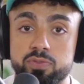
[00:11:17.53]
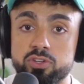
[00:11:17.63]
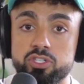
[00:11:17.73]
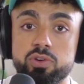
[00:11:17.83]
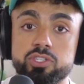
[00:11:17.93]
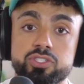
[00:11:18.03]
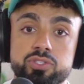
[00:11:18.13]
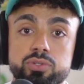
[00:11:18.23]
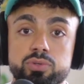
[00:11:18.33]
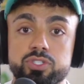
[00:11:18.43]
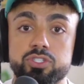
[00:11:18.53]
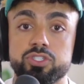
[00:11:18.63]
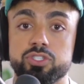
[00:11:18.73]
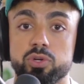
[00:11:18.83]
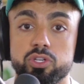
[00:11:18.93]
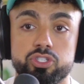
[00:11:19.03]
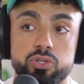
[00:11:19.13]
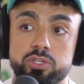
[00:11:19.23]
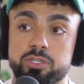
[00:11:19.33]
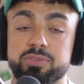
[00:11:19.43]
for trust too is just to
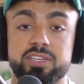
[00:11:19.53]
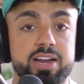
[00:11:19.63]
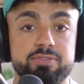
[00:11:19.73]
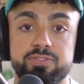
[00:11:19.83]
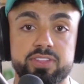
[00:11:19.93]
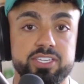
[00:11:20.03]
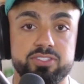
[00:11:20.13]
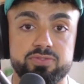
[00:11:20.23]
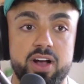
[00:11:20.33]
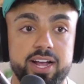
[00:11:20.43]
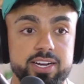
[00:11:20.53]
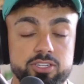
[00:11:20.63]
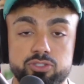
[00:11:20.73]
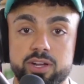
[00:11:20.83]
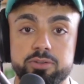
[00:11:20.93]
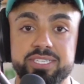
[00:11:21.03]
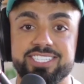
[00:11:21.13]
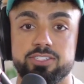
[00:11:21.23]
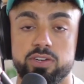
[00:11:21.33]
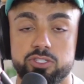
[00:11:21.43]
assure them that everything is fine. I try to be
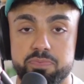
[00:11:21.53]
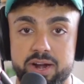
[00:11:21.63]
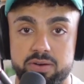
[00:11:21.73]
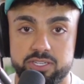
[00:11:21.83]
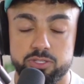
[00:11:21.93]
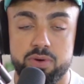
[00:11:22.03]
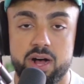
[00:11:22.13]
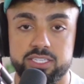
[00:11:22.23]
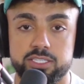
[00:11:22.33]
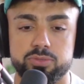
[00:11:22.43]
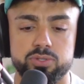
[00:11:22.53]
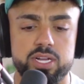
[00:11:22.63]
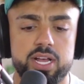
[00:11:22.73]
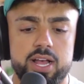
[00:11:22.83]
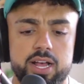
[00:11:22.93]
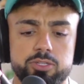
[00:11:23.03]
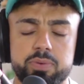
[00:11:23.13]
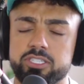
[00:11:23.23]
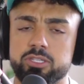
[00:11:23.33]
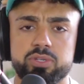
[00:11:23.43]
as transparent as possible,
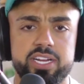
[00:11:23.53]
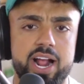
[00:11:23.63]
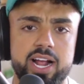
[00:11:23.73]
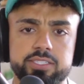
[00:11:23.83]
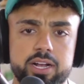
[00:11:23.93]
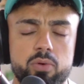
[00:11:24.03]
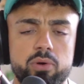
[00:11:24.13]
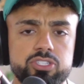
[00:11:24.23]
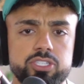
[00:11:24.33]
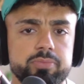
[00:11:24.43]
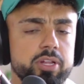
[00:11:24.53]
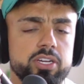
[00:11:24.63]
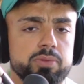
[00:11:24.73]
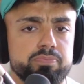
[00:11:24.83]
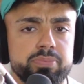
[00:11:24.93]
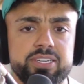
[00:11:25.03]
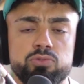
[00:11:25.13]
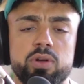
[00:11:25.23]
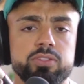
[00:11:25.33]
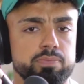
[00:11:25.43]
especially when they ask a question. I'm not going to beat
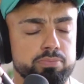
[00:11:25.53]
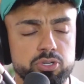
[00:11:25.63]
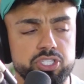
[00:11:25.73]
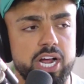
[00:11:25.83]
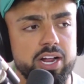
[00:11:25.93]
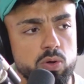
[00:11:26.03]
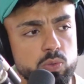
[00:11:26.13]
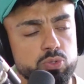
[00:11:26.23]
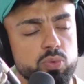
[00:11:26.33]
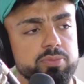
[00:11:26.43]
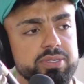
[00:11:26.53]
around the bush. I always want to